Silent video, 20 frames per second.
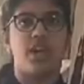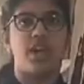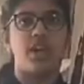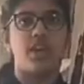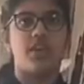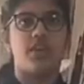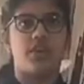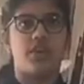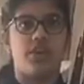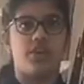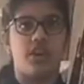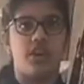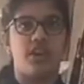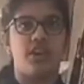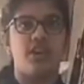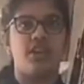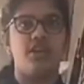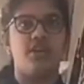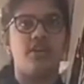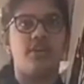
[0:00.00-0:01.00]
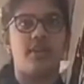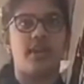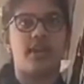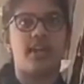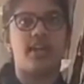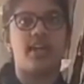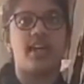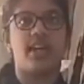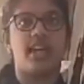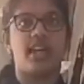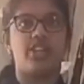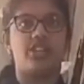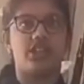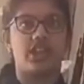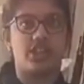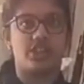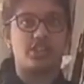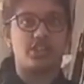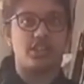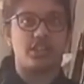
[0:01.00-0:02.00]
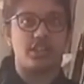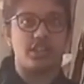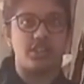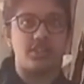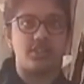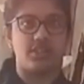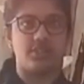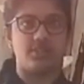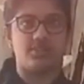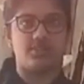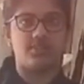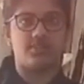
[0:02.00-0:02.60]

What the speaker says: He grew in humility and gentleness.